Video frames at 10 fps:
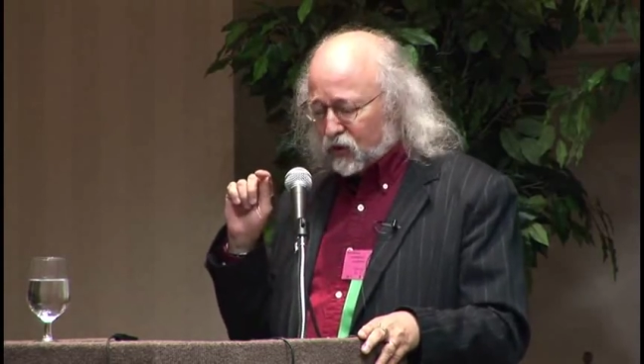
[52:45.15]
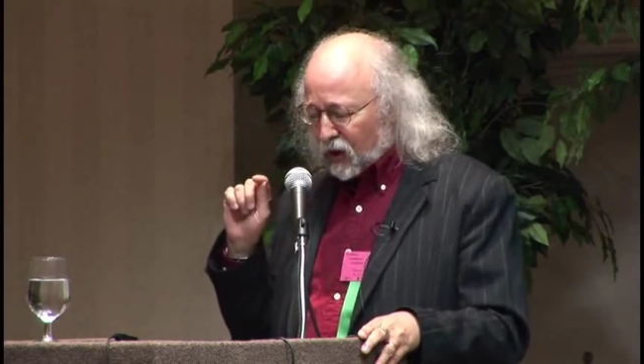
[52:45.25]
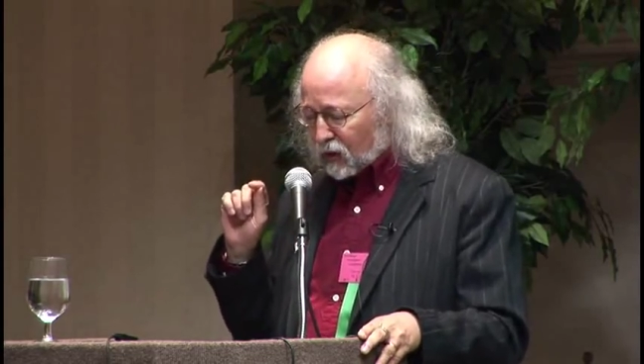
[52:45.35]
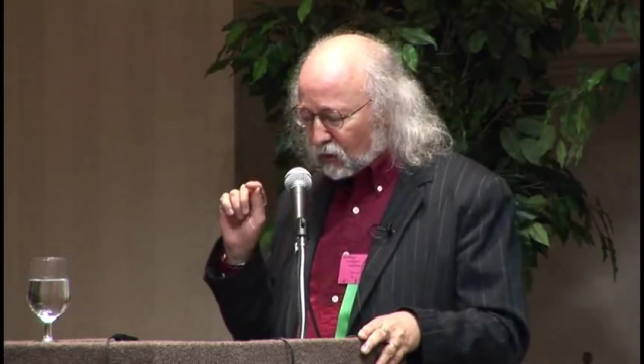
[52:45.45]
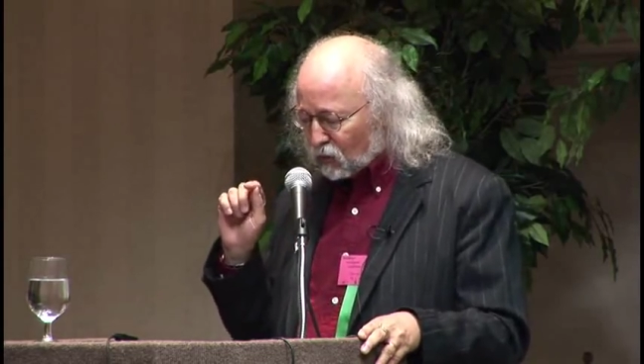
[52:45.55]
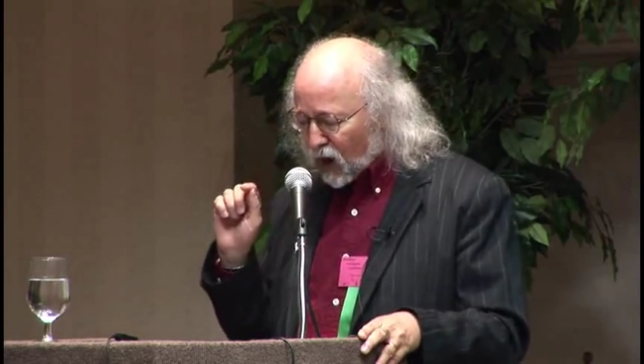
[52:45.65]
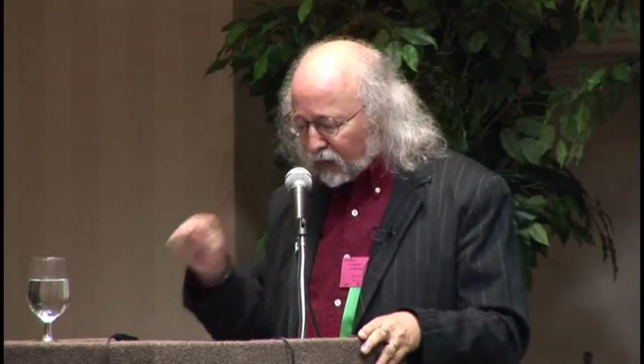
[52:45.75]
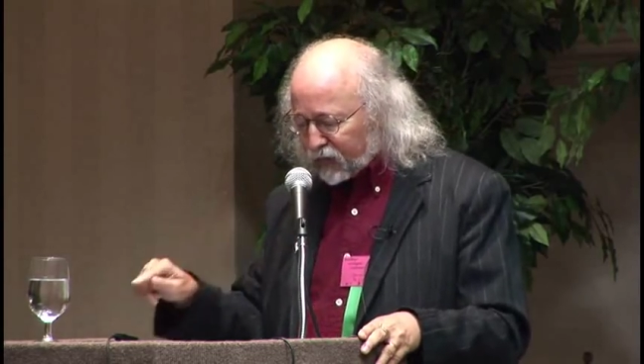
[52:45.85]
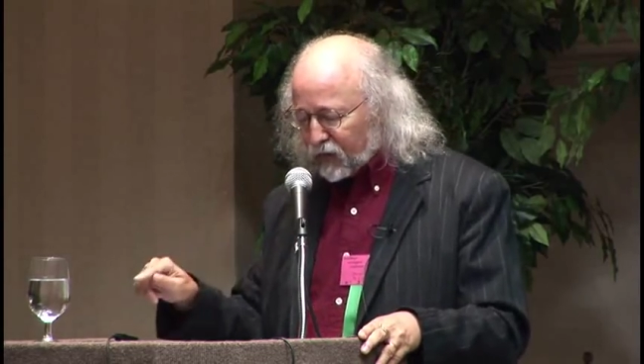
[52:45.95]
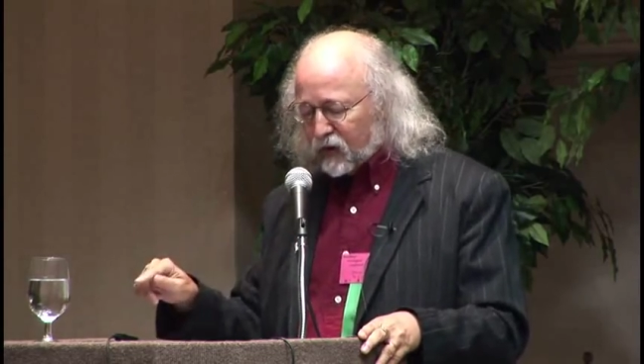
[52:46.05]

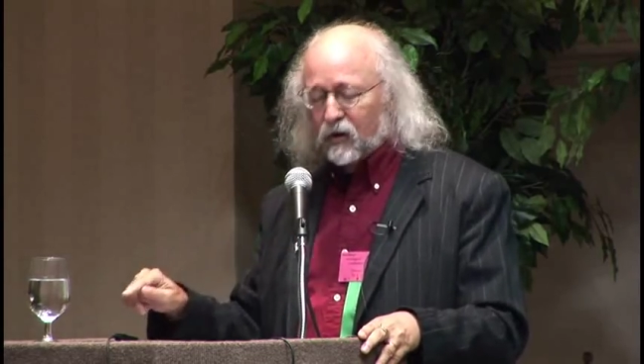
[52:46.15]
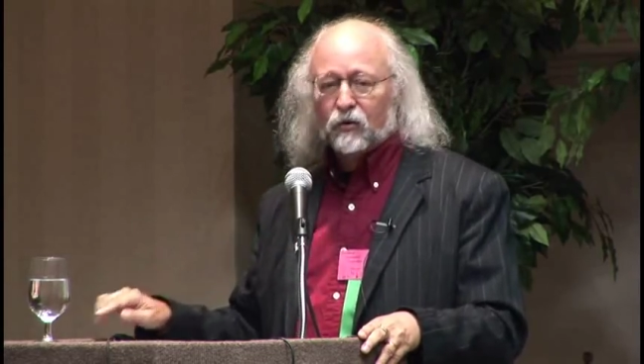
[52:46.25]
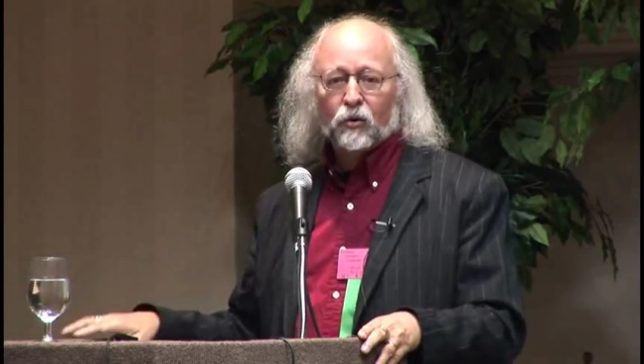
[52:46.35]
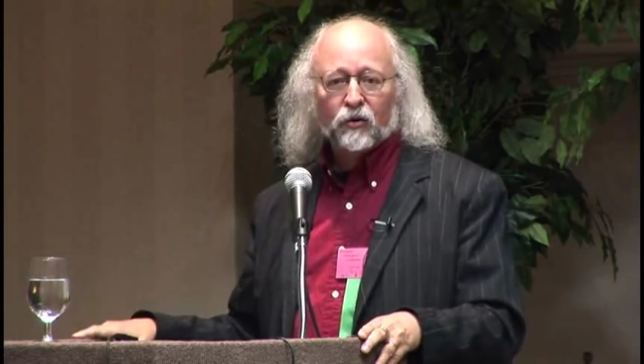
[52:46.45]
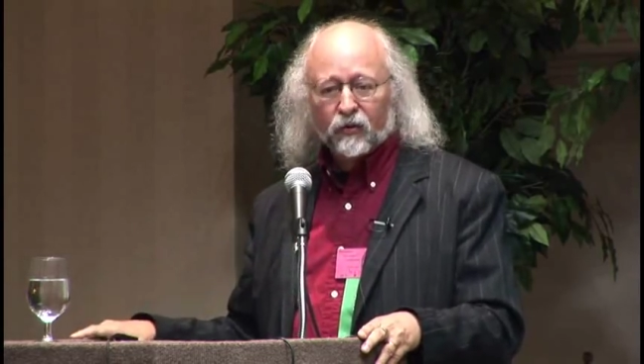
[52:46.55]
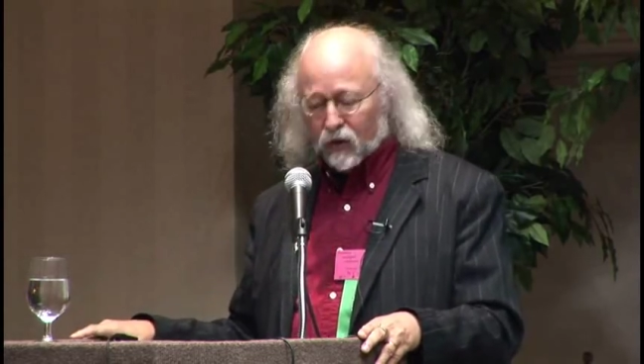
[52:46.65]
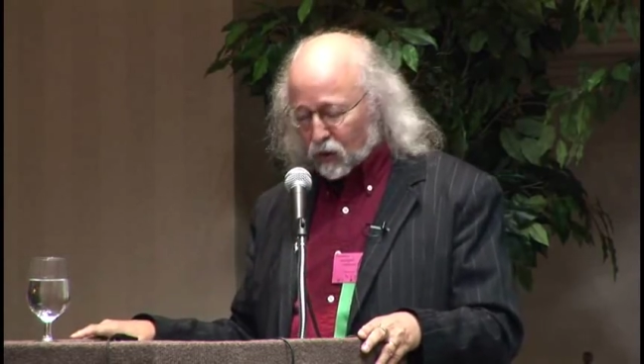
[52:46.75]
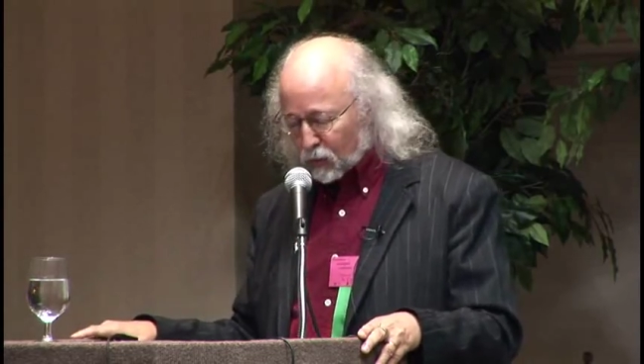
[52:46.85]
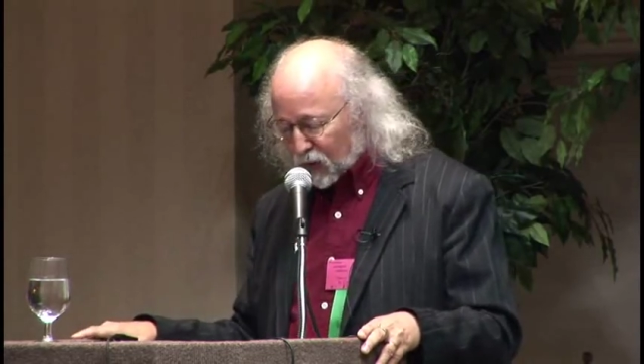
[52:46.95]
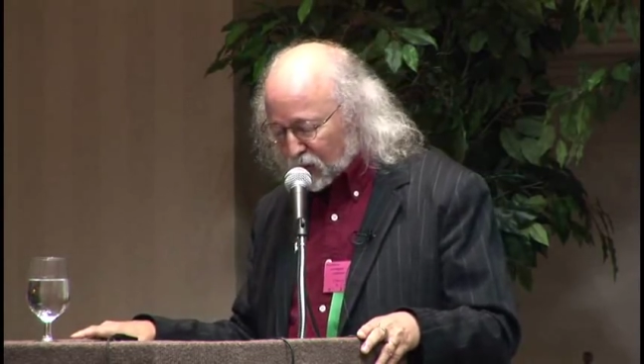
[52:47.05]
generosity towards the
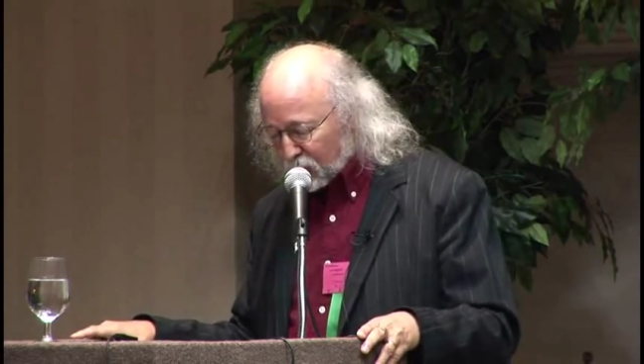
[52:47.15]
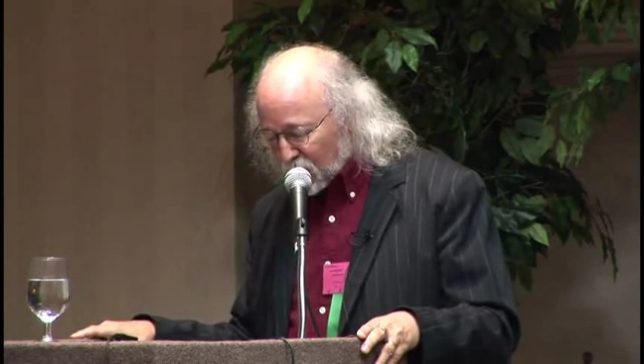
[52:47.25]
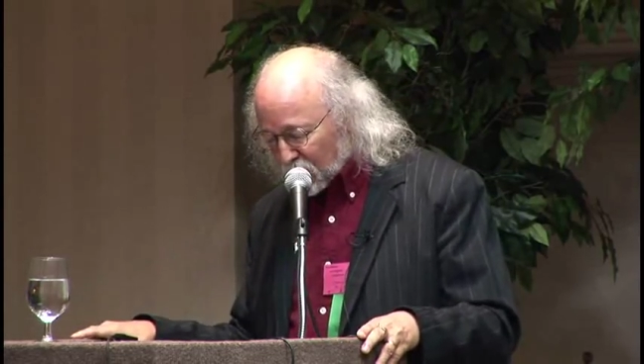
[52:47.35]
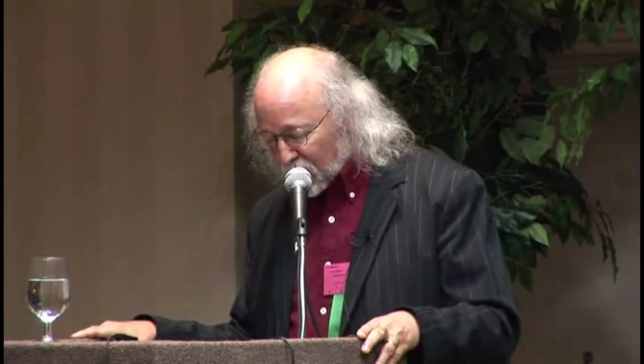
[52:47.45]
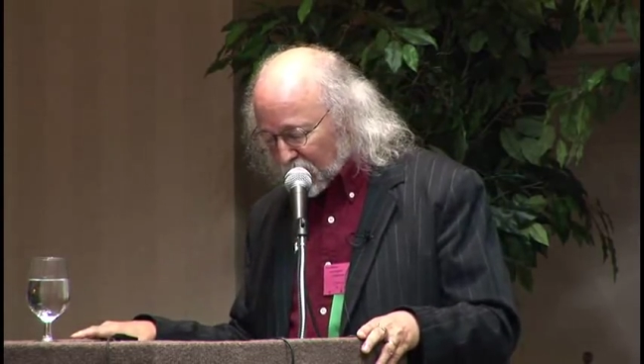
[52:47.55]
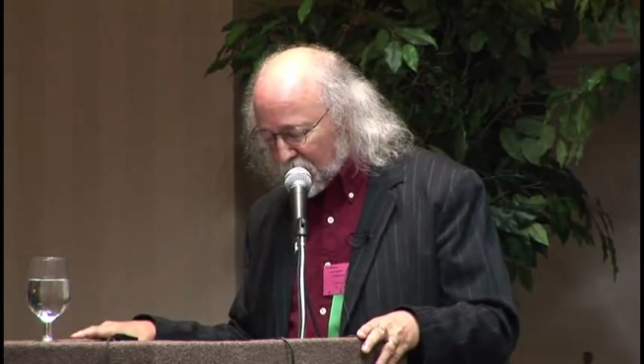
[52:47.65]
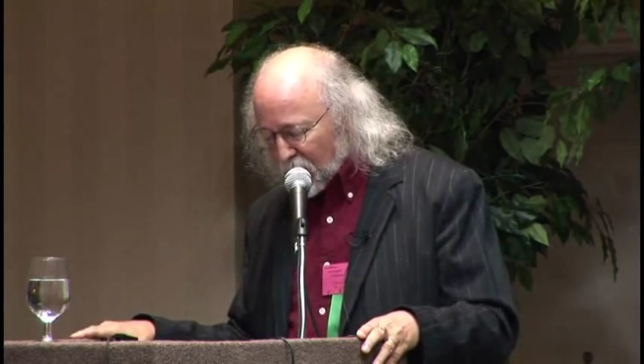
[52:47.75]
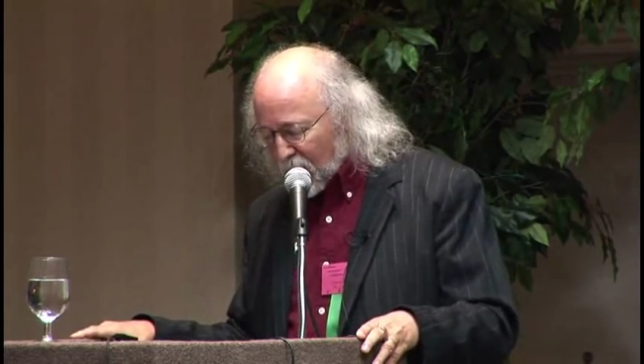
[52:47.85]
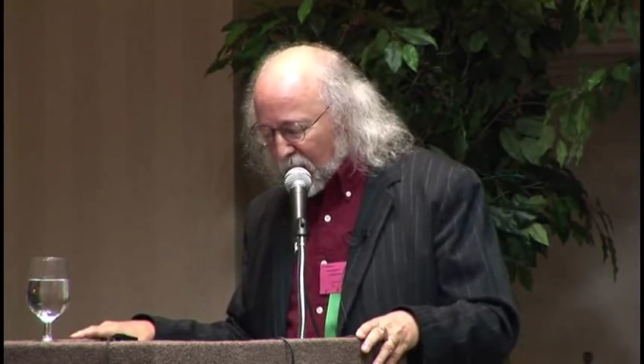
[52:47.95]
human community.